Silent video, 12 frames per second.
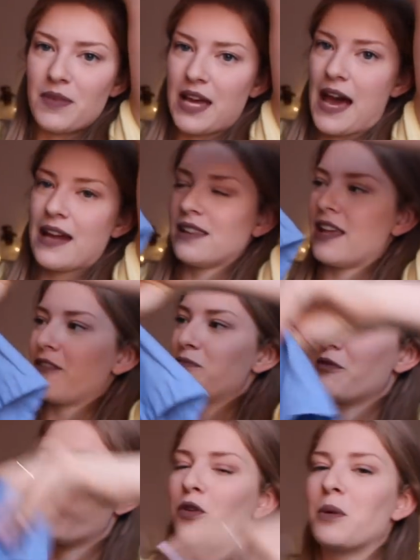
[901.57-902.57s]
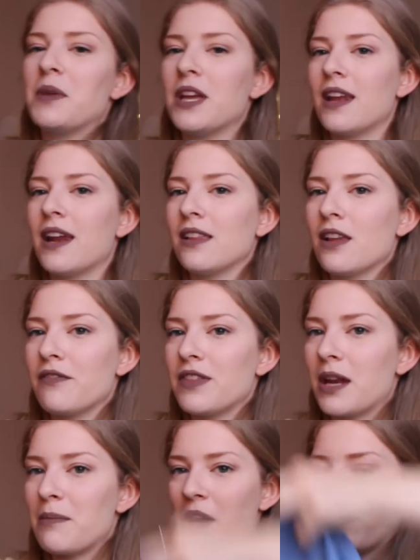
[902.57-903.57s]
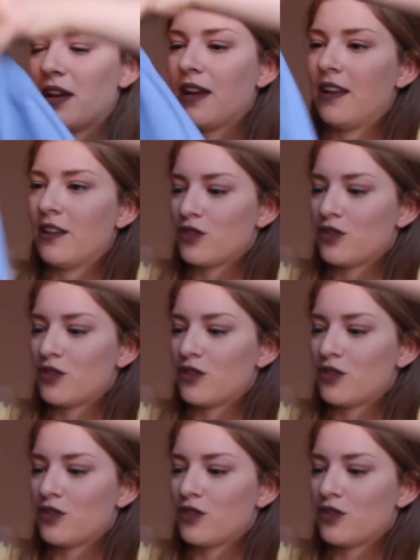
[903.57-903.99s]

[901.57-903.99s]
It had a life before and I love that about it.